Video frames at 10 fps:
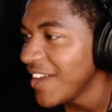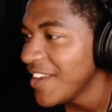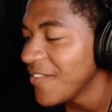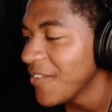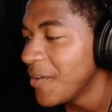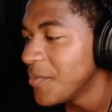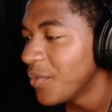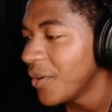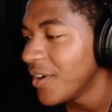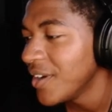I never
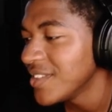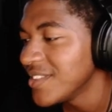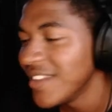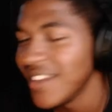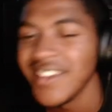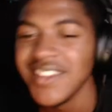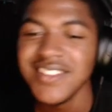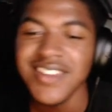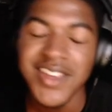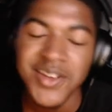unpaused it.
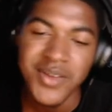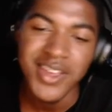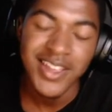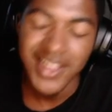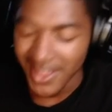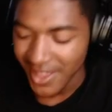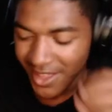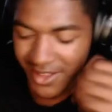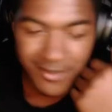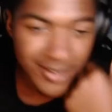Damn
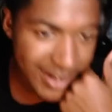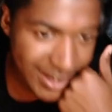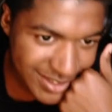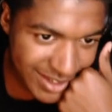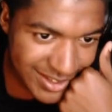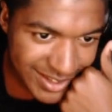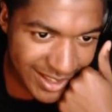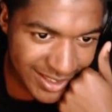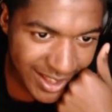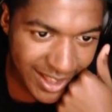it. Well, guys and gals, I,
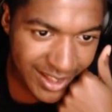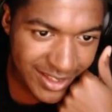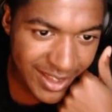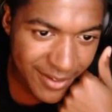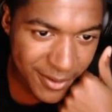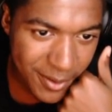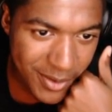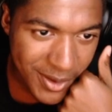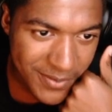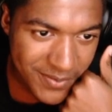I, I left for a
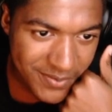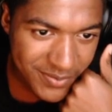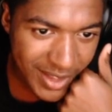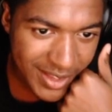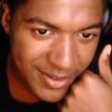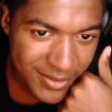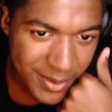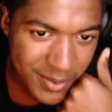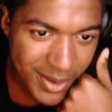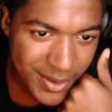bit. I left for
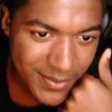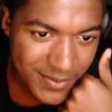a bit.